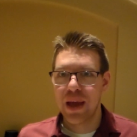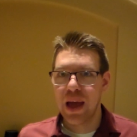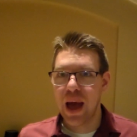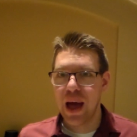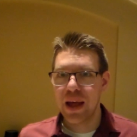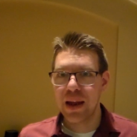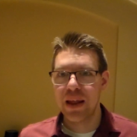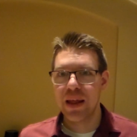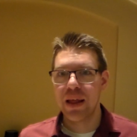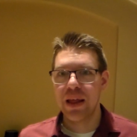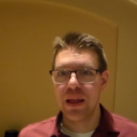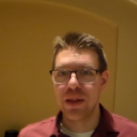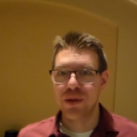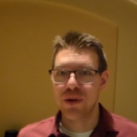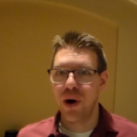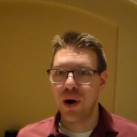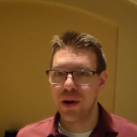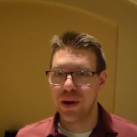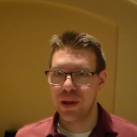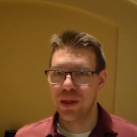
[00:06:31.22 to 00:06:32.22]
God
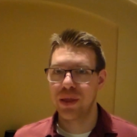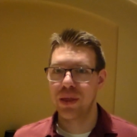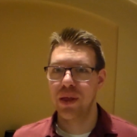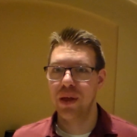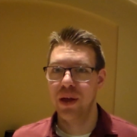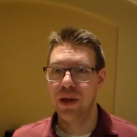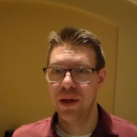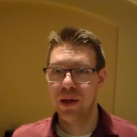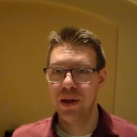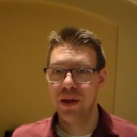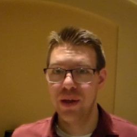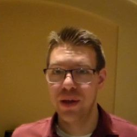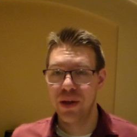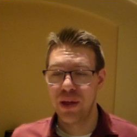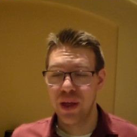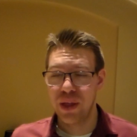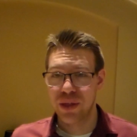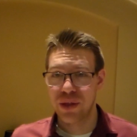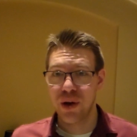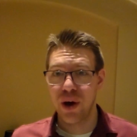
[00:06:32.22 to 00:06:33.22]
has called us,
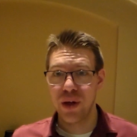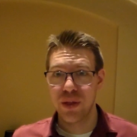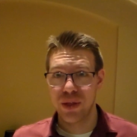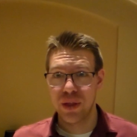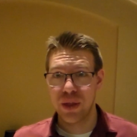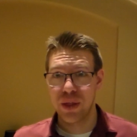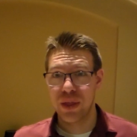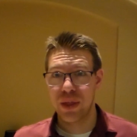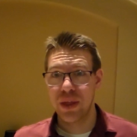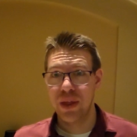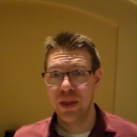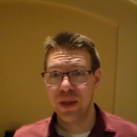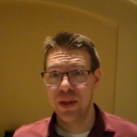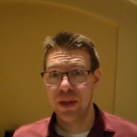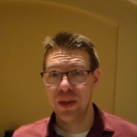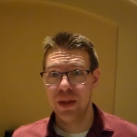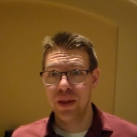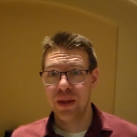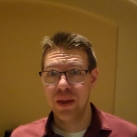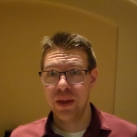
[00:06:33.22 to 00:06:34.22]
has caused us
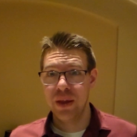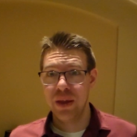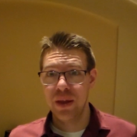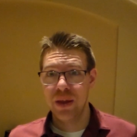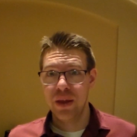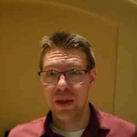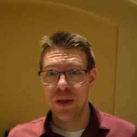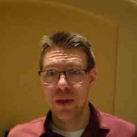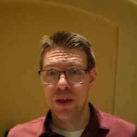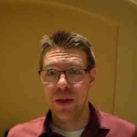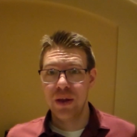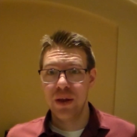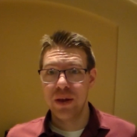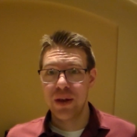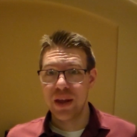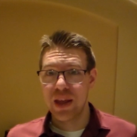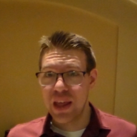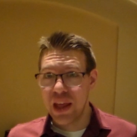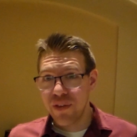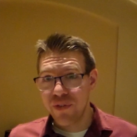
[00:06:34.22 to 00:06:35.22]

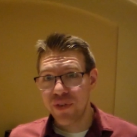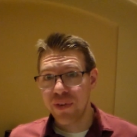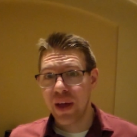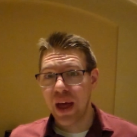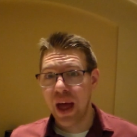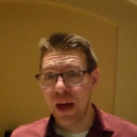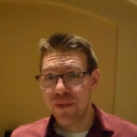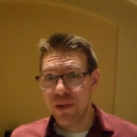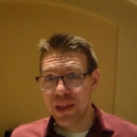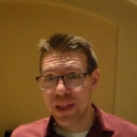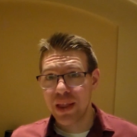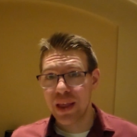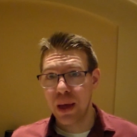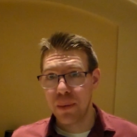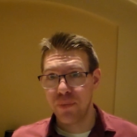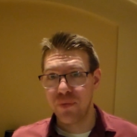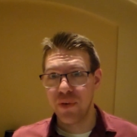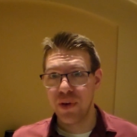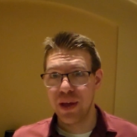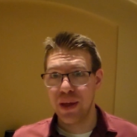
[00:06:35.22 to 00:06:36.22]
to give
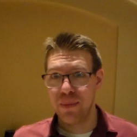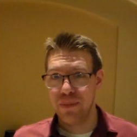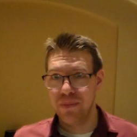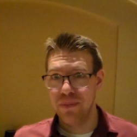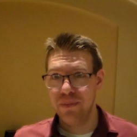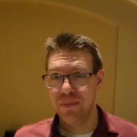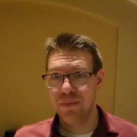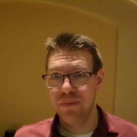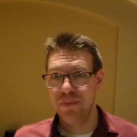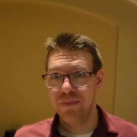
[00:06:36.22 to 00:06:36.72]
everything up for Him.